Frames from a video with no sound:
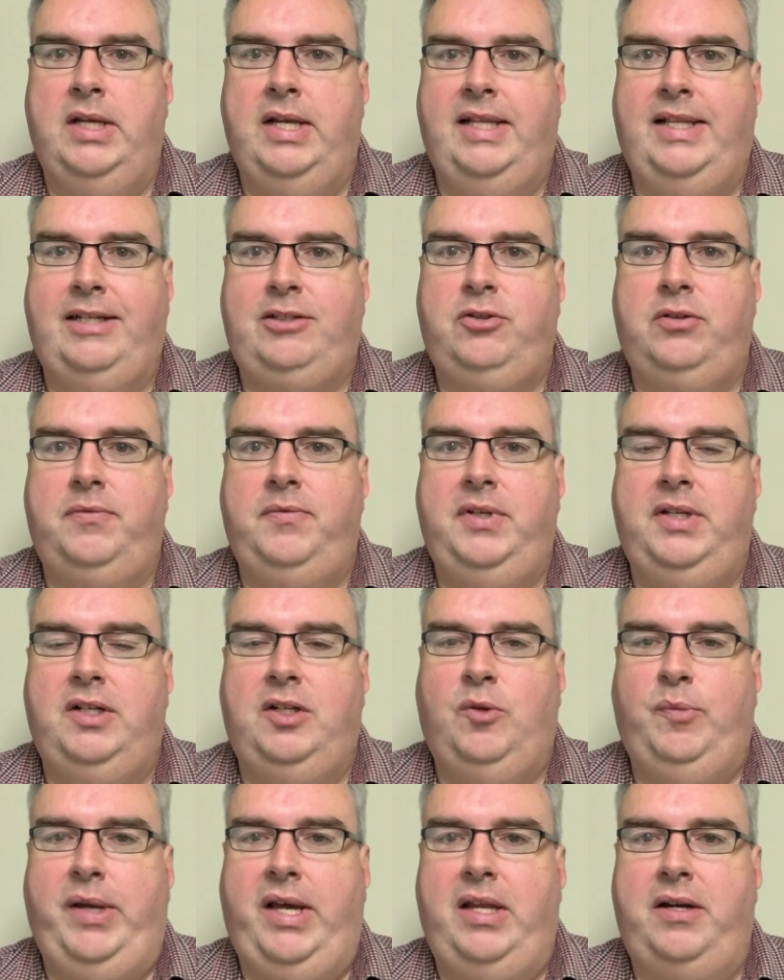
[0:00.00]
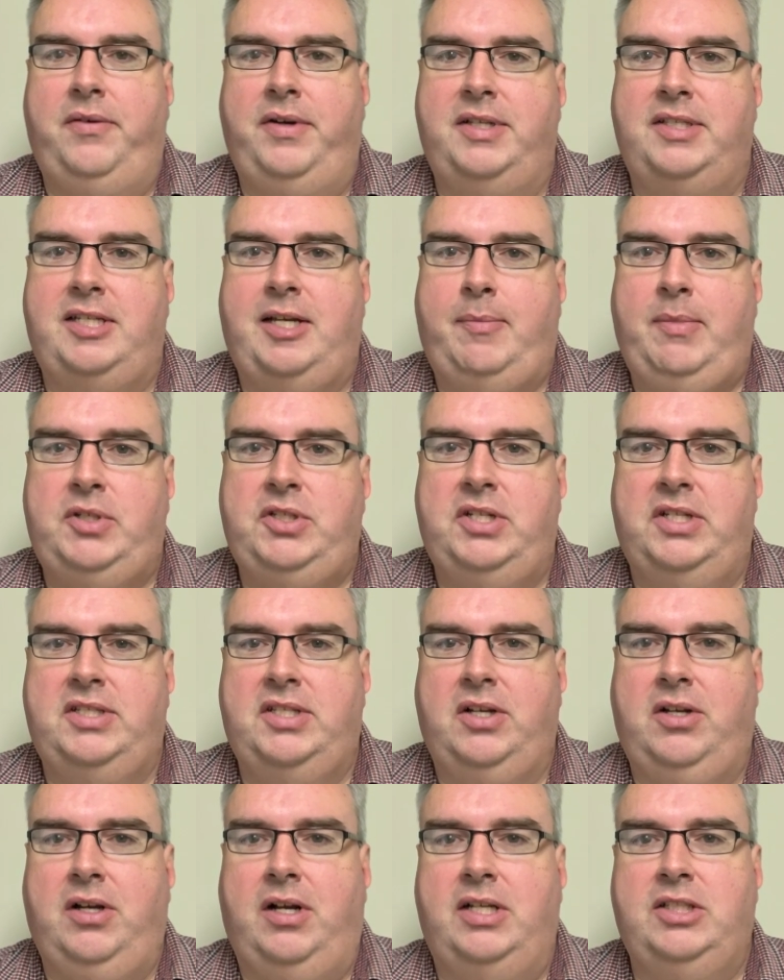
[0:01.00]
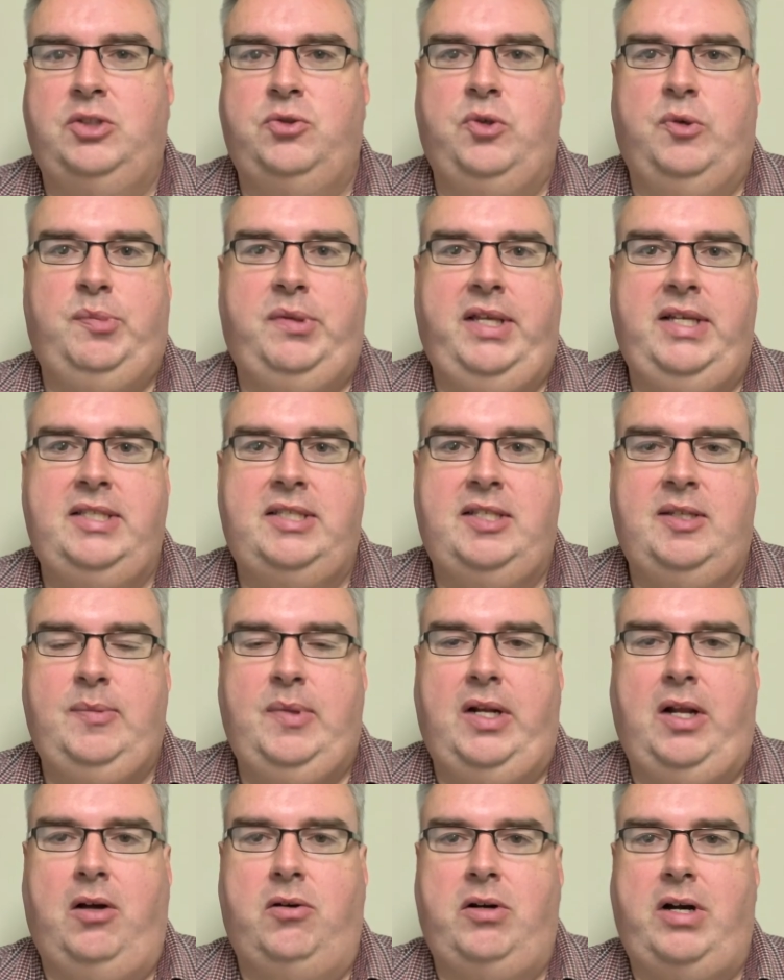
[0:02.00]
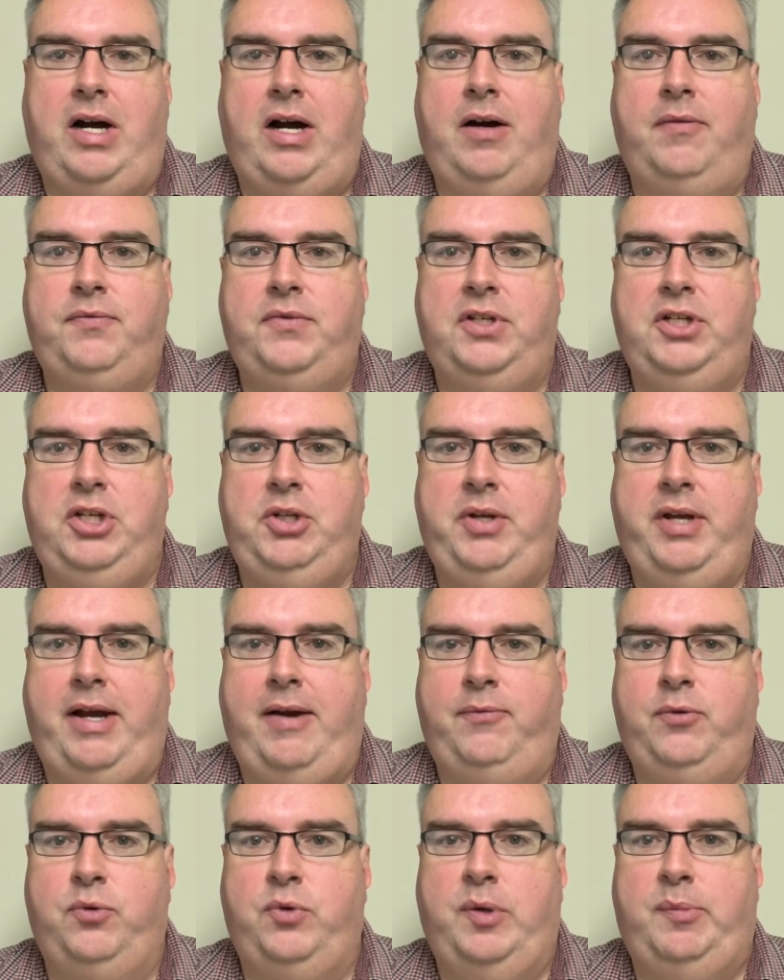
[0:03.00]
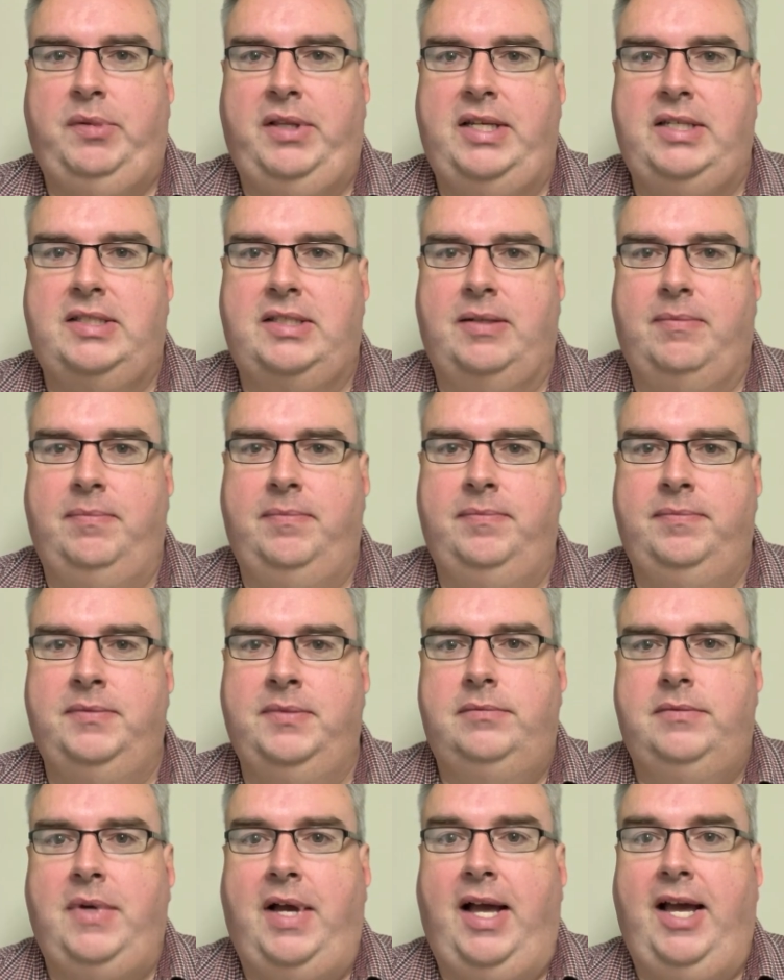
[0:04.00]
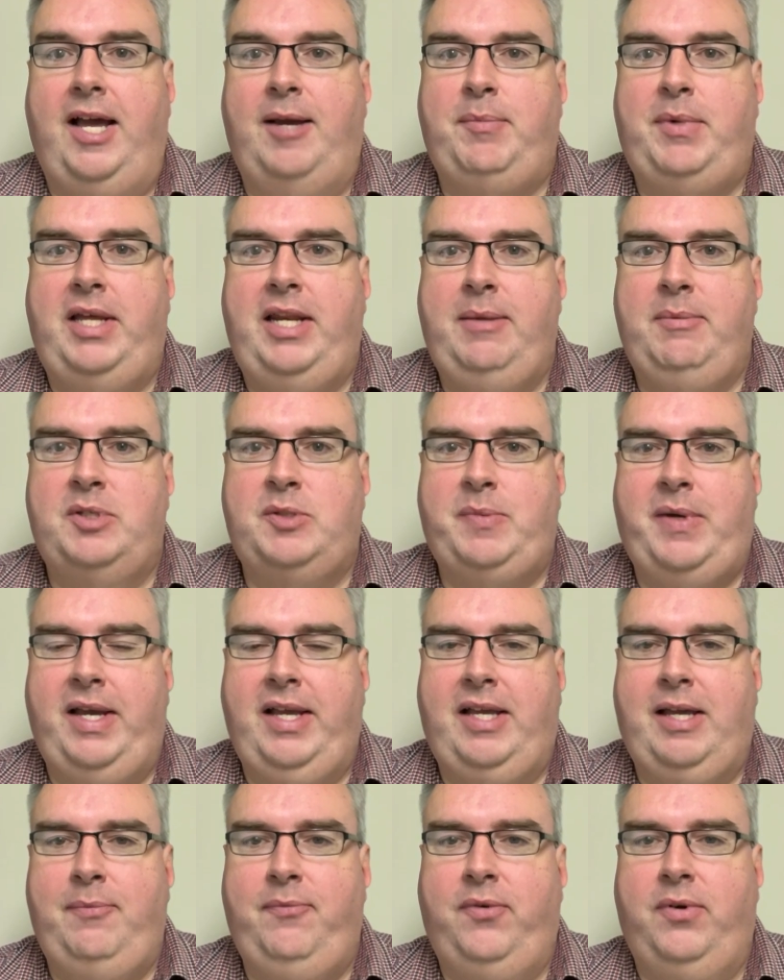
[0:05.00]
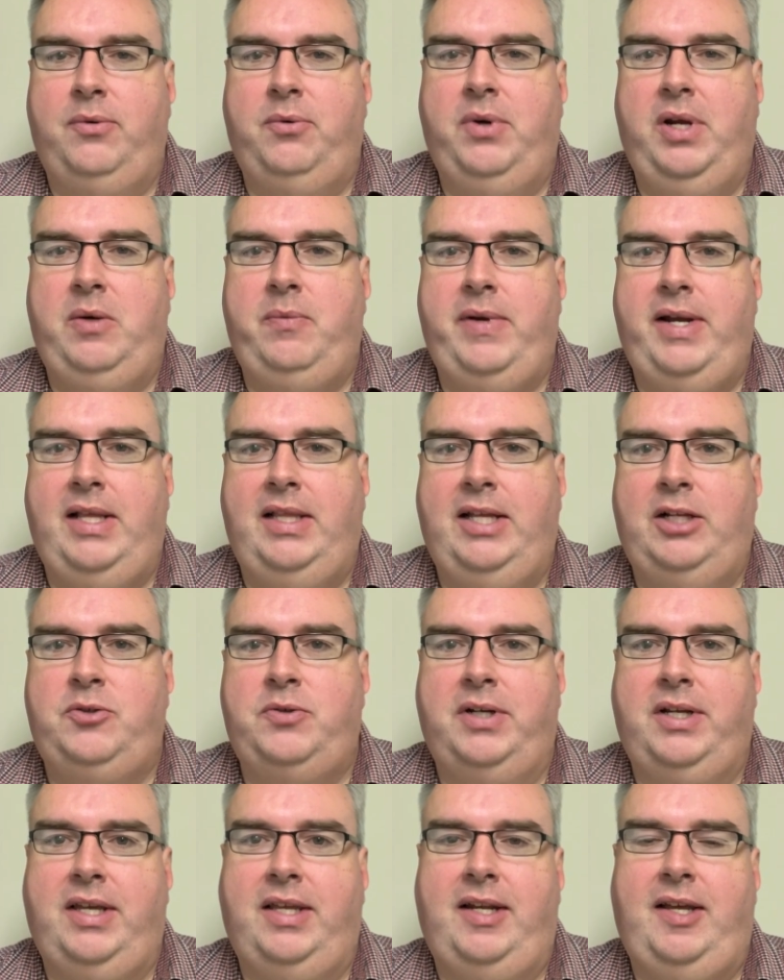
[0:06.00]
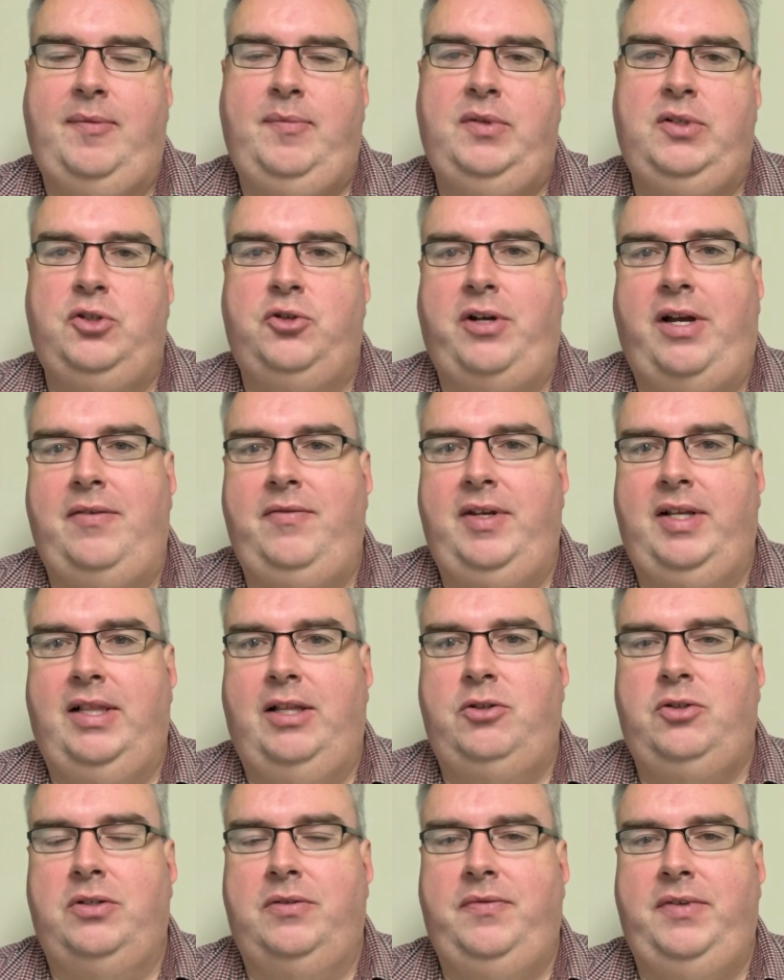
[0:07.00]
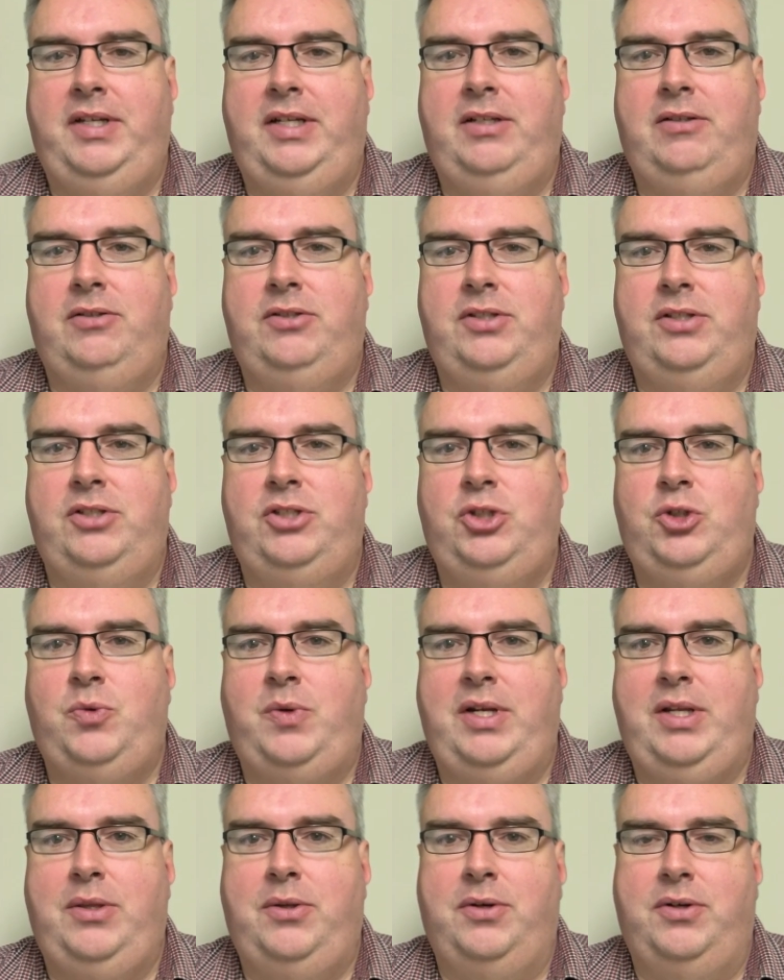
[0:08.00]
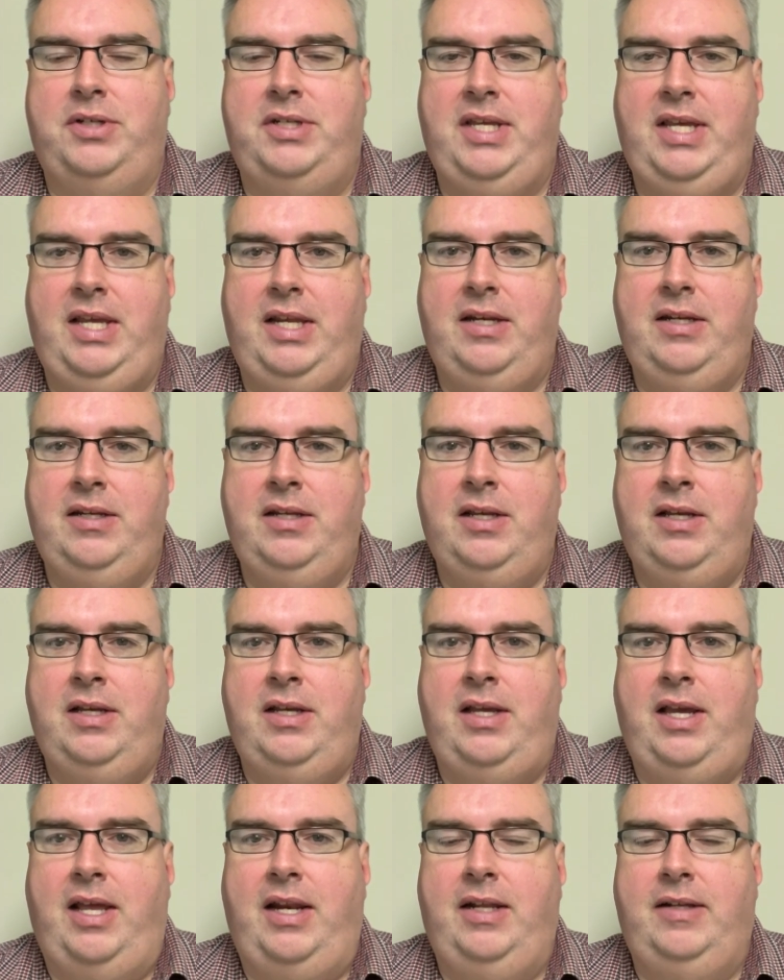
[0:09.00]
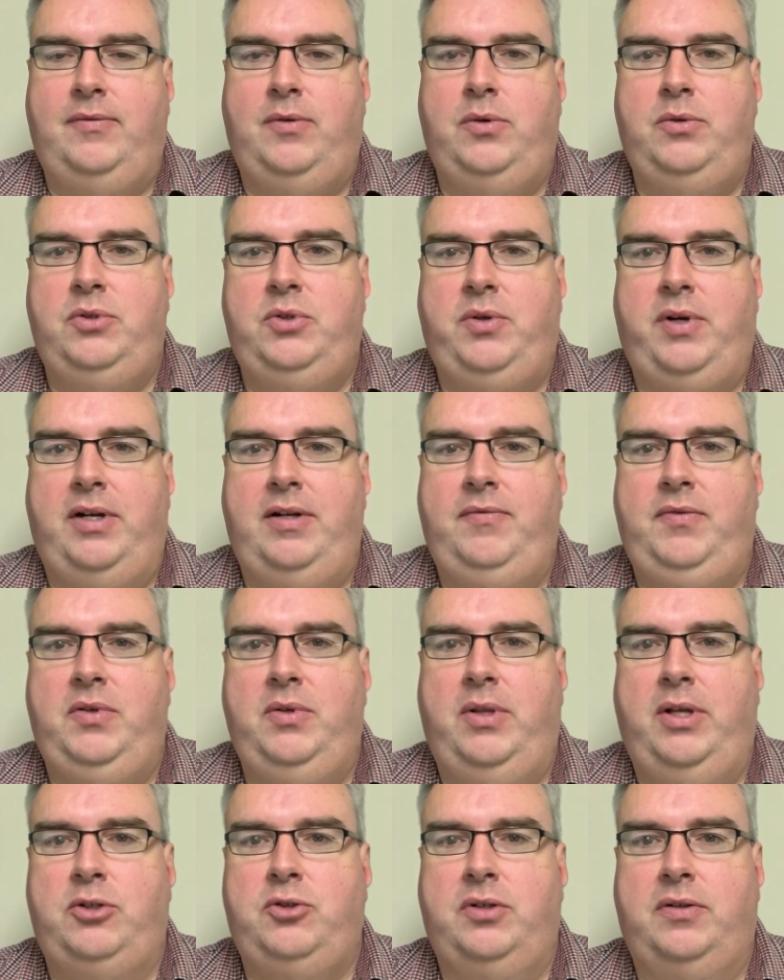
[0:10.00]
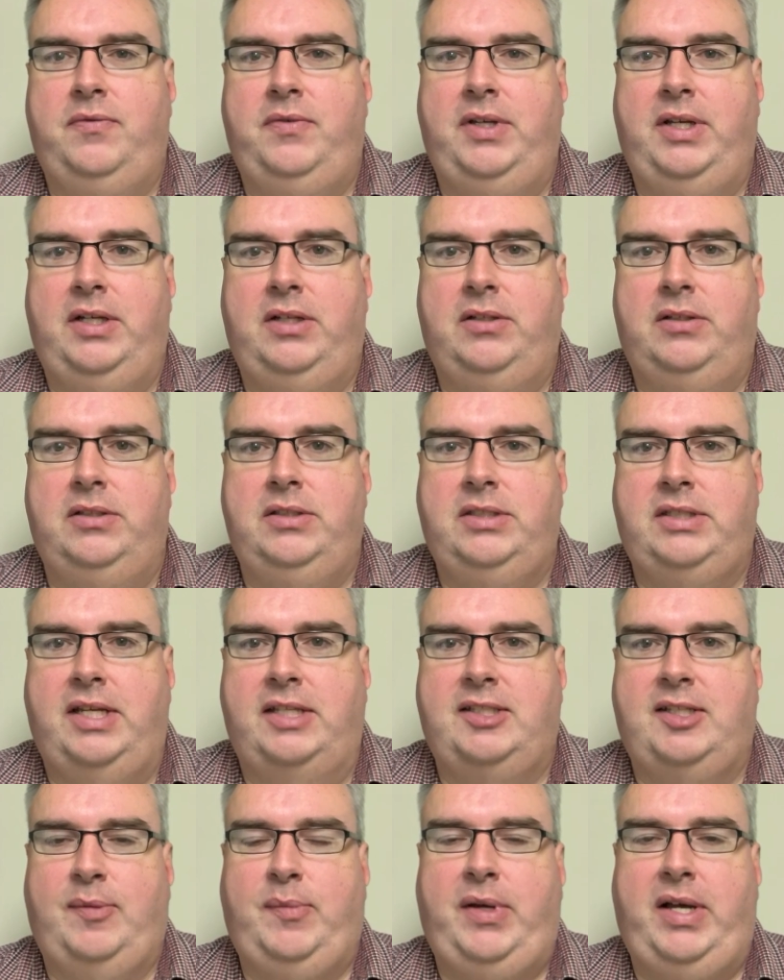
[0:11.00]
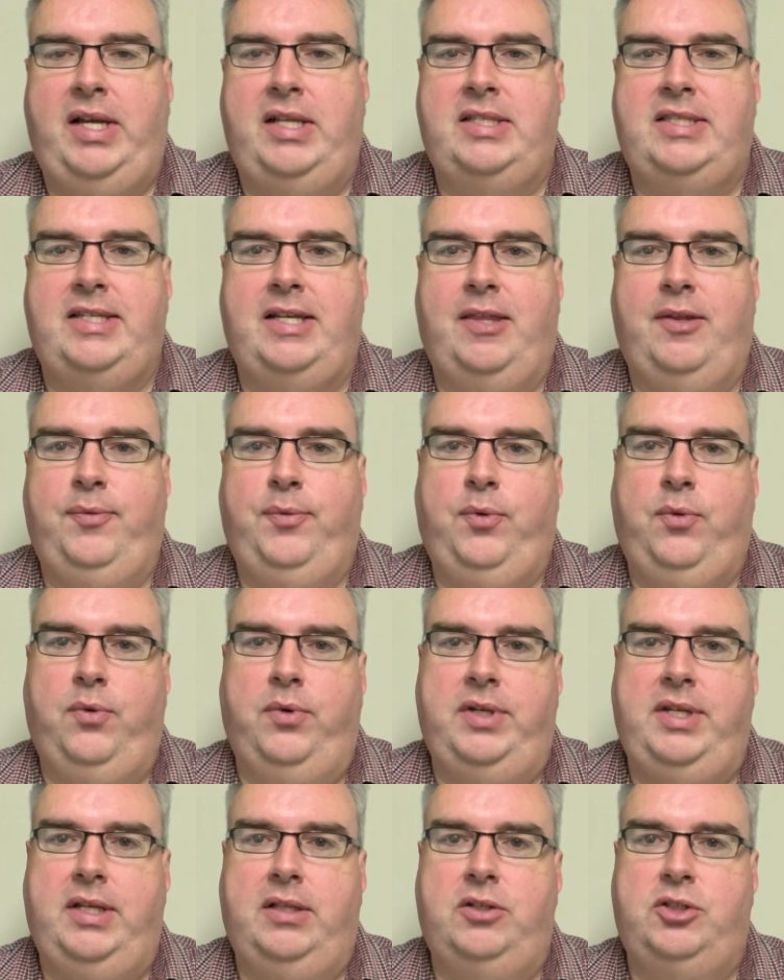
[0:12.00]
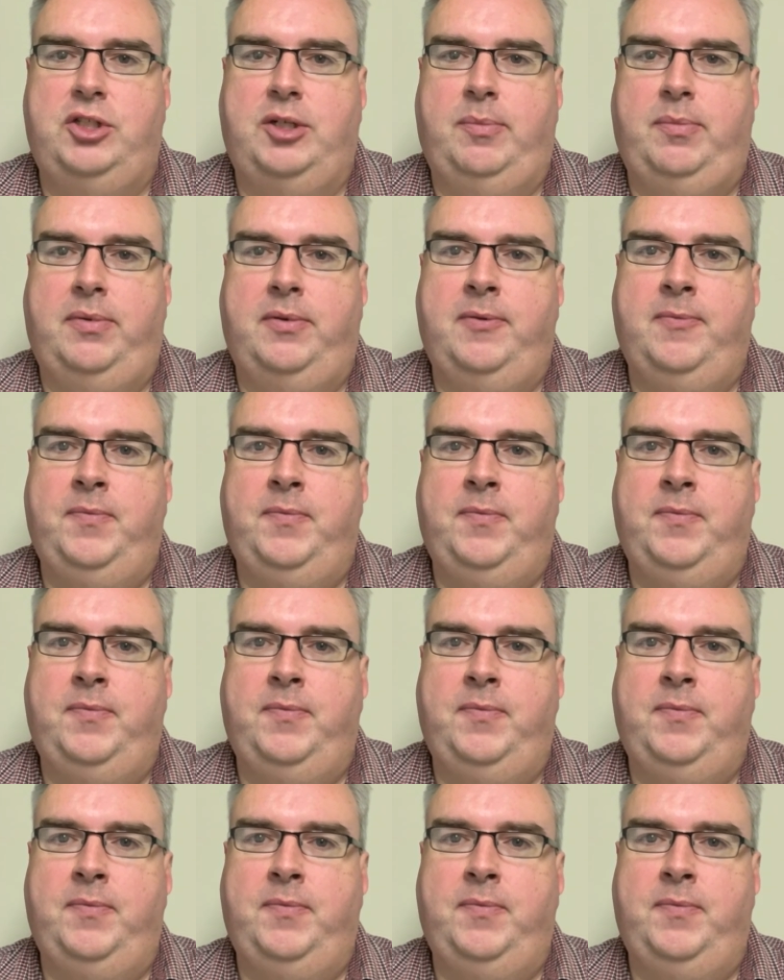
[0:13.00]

Electric vehicle batteries, how much does it cost to replace them and how often do you have to replace them? Hi, my name is Mike. I'm from Greenway Electric and I've been driving electric vehicles since 2013 and I've owned quite a few electric vehicles as I buy and sell them through a dealership.